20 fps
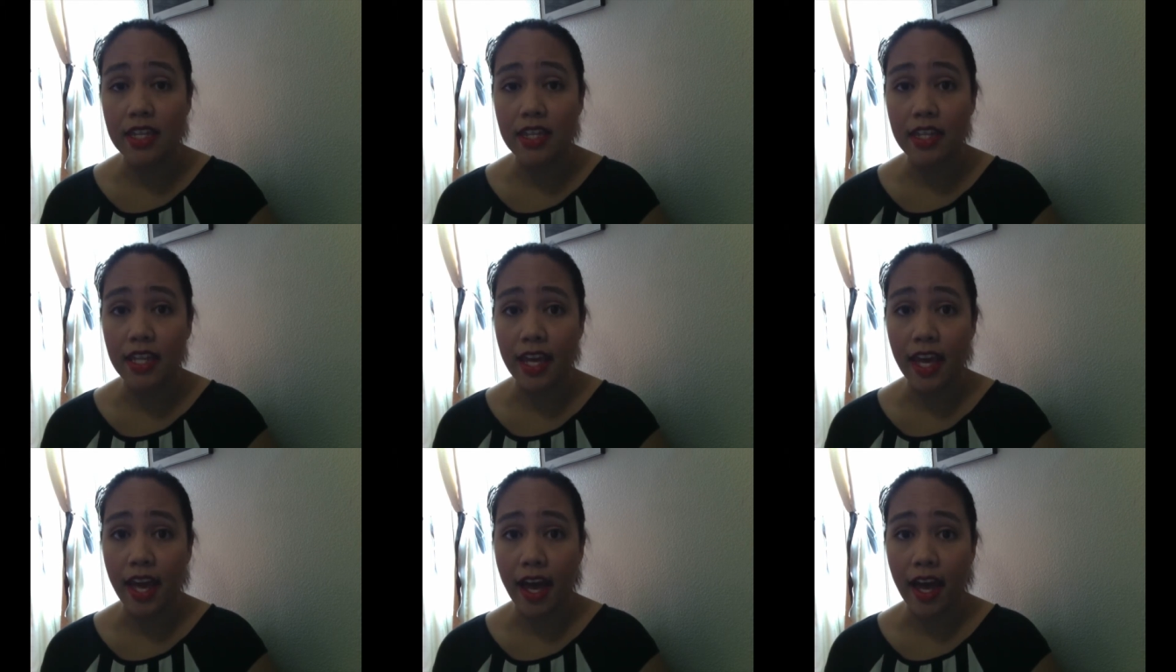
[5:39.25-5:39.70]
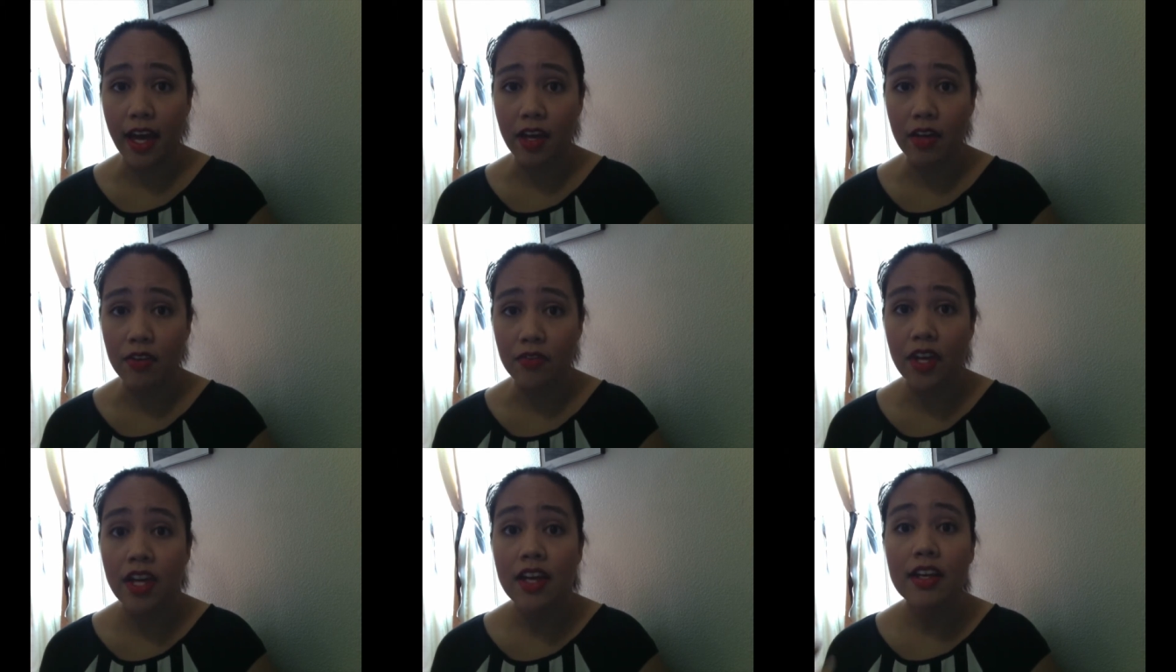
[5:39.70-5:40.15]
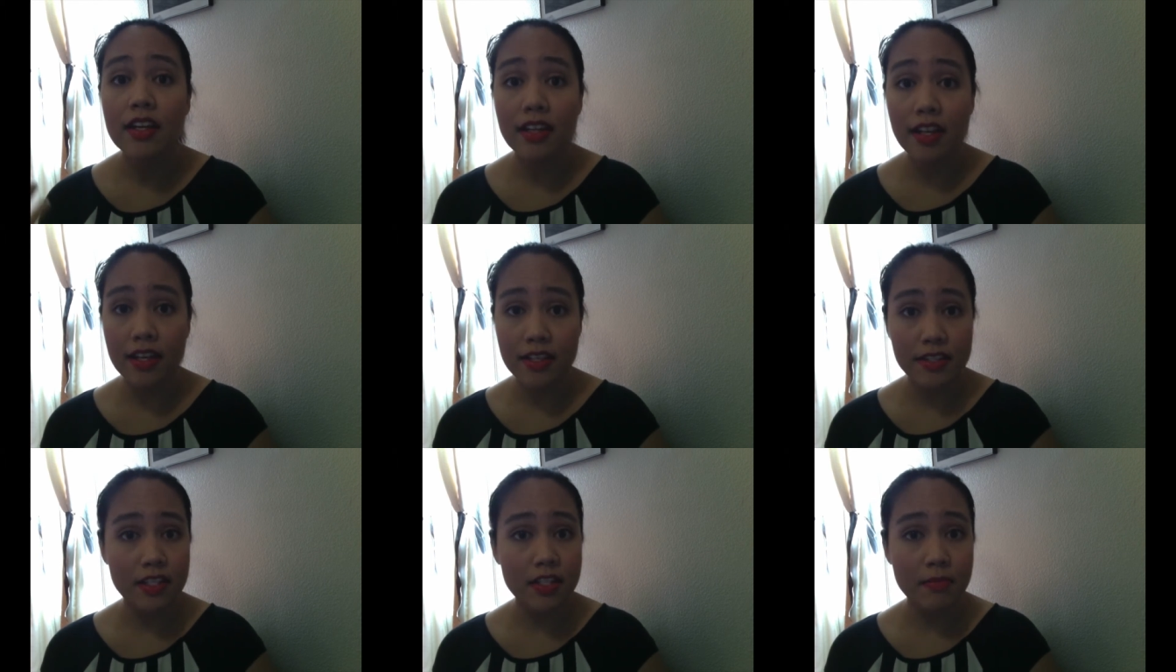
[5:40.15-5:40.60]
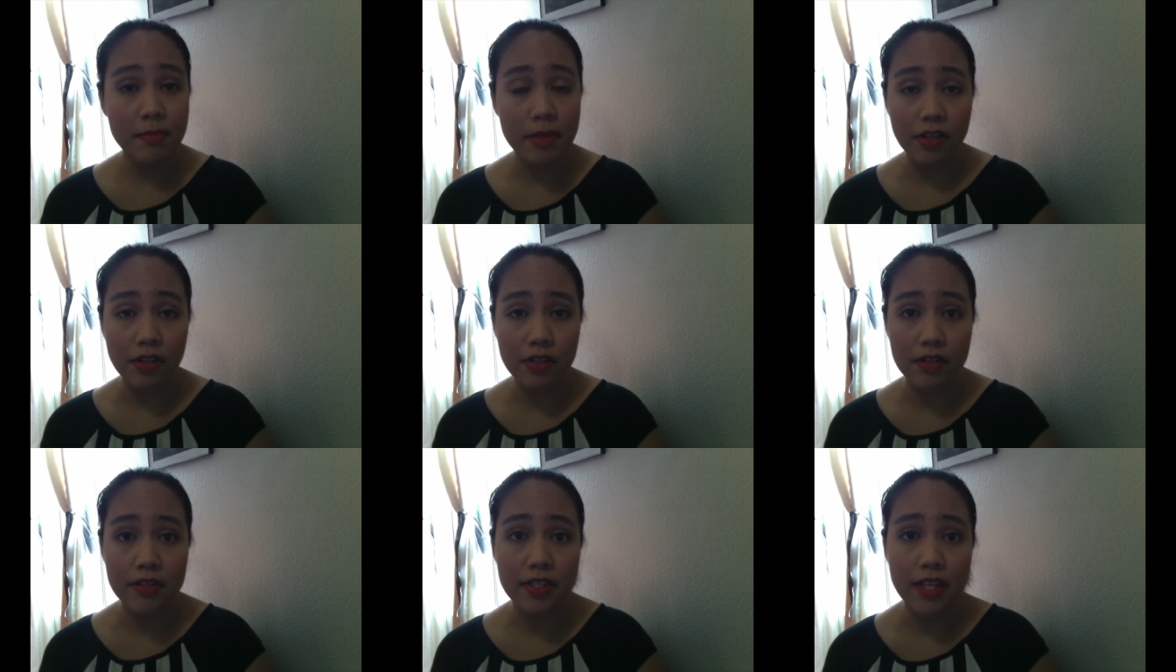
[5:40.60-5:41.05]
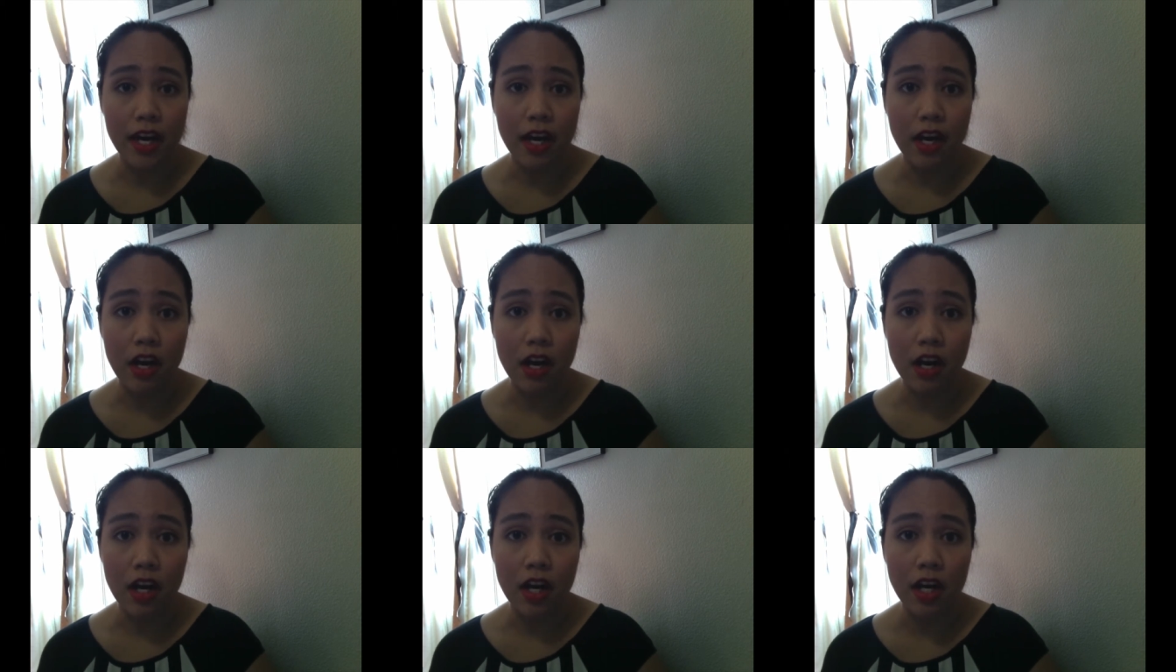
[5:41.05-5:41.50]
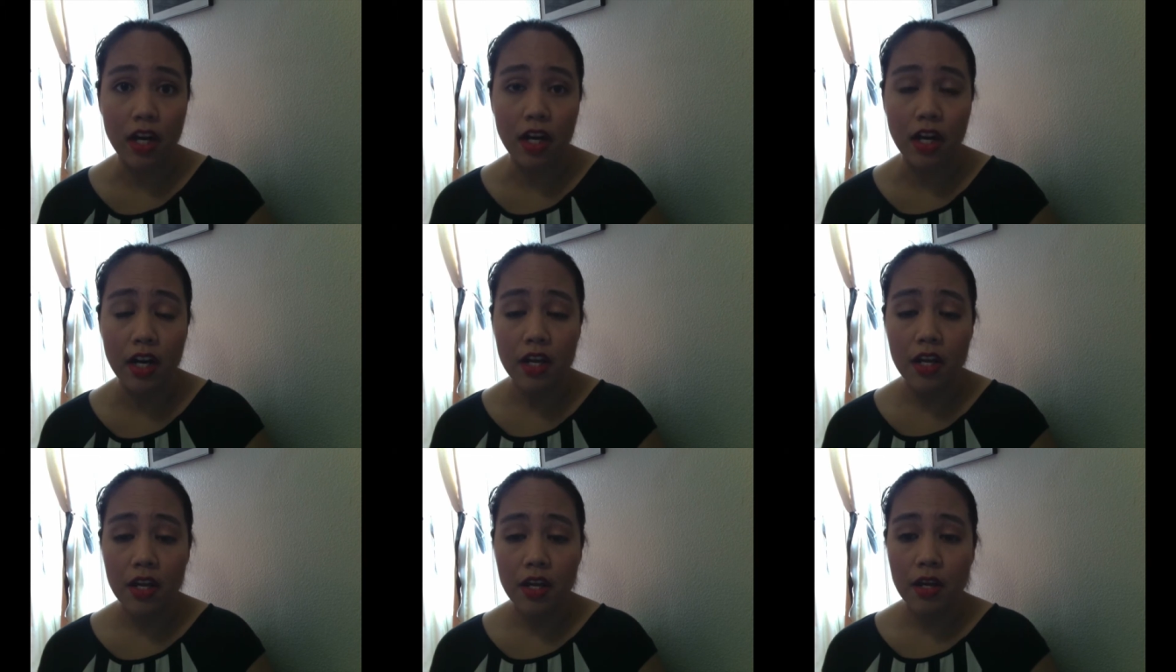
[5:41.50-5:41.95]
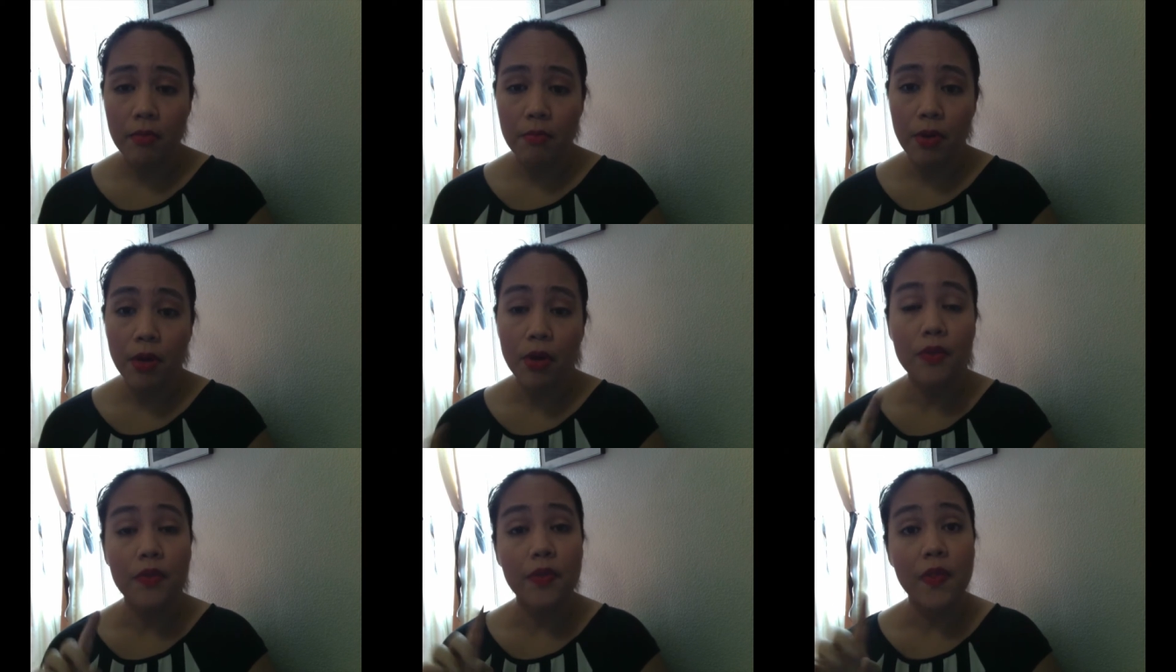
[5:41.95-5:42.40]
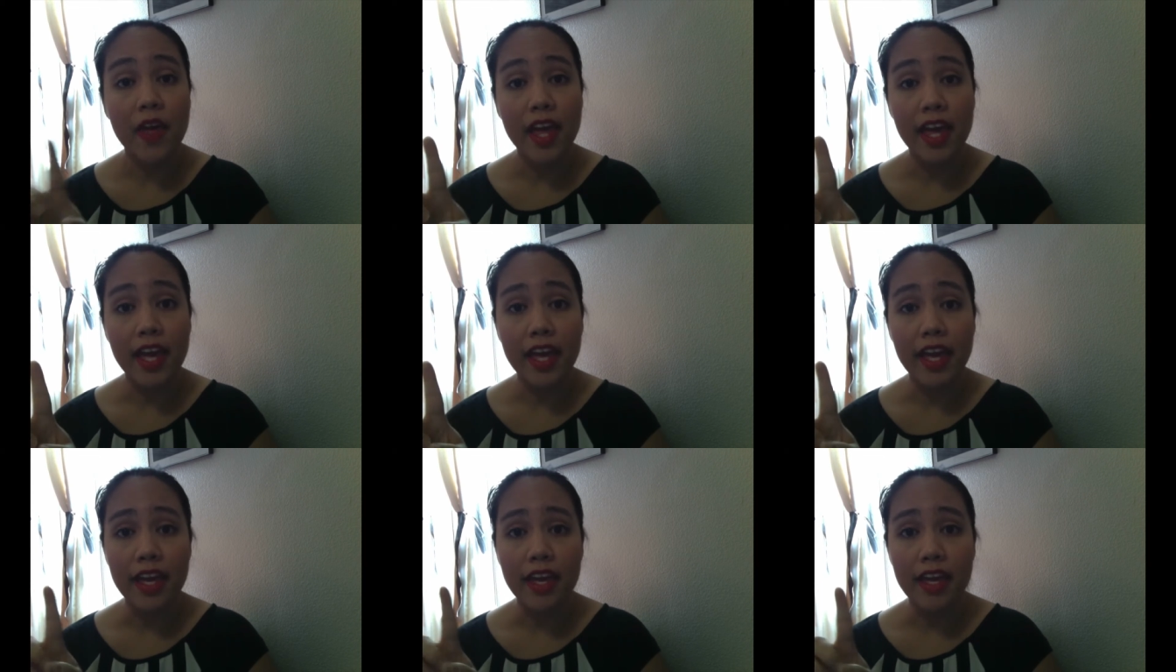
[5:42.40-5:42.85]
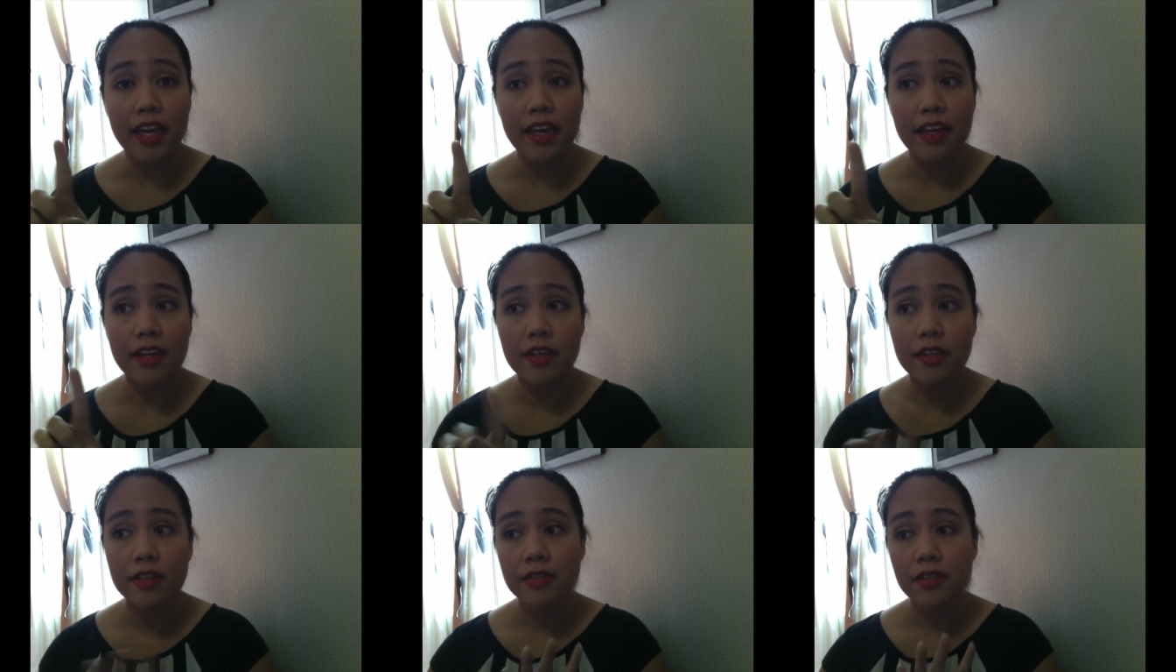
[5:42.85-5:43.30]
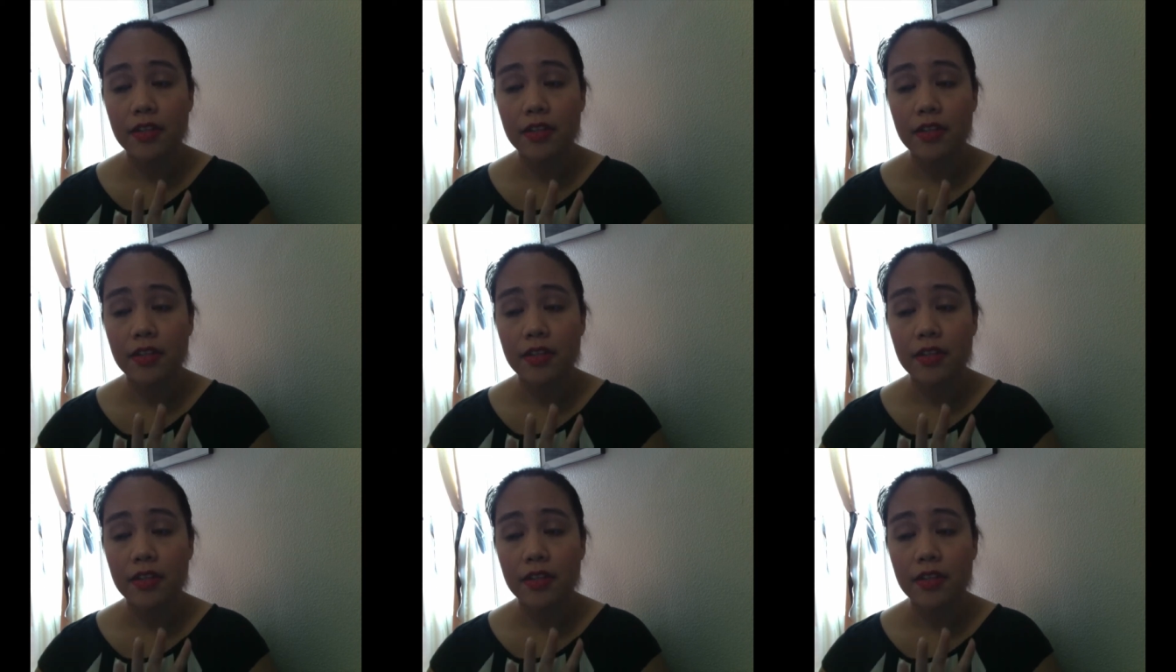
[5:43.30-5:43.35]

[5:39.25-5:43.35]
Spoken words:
And they have guest speakers that are both a